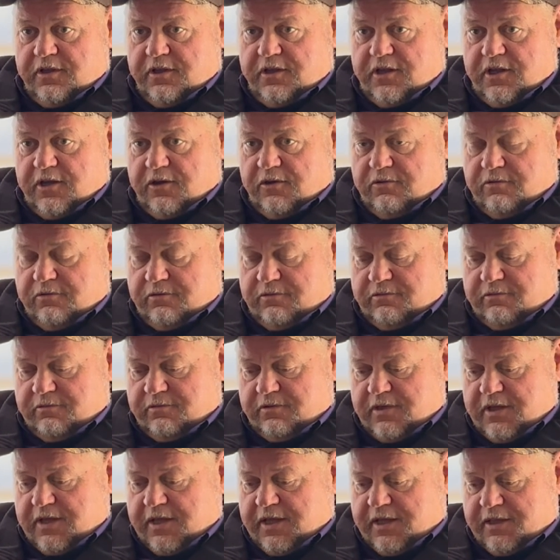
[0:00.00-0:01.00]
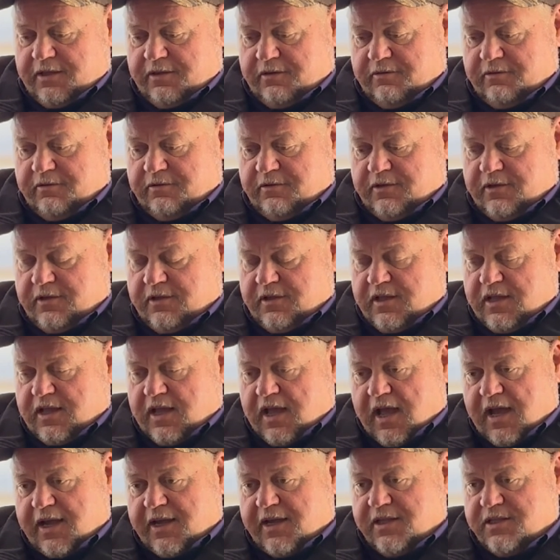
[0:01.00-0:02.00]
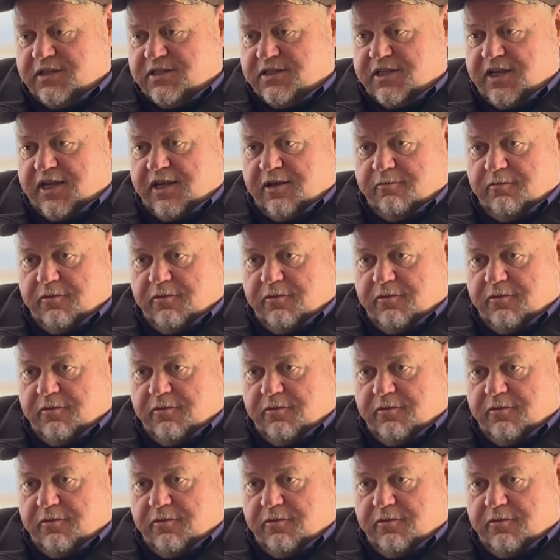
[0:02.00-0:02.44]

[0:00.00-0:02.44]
You know, and I could see them